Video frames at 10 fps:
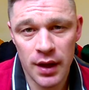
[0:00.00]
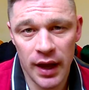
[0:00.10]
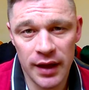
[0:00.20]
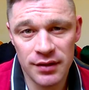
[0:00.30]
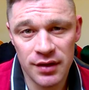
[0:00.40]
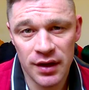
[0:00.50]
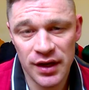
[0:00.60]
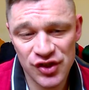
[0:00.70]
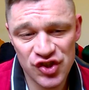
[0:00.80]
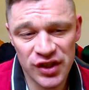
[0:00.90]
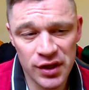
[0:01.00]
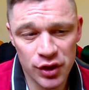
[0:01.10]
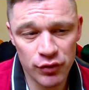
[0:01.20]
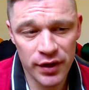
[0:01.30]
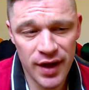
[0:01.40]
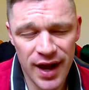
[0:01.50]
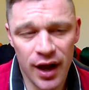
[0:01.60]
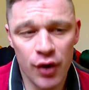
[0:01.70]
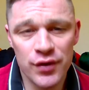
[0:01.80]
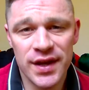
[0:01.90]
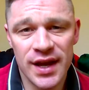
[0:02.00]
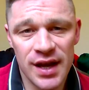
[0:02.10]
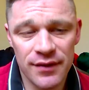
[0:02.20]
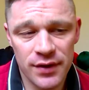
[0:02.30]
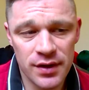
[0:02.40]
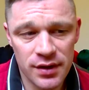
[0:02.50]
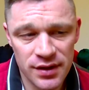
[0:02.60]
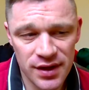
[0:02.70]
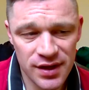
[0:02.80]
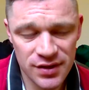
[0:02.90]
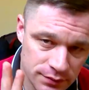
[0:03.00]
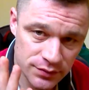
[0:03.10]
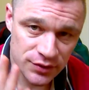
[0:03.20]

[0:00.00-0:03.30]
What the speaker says: and his singing career at only 11 years.